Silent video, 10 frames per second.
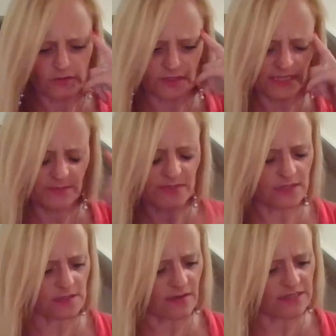deep
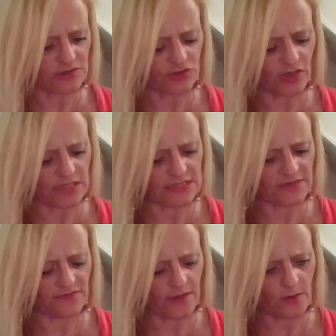inside to try and see
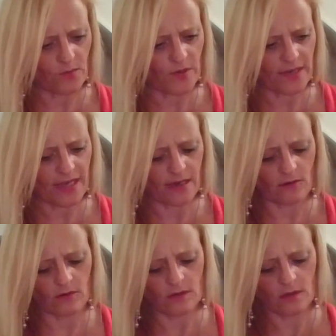if they can work out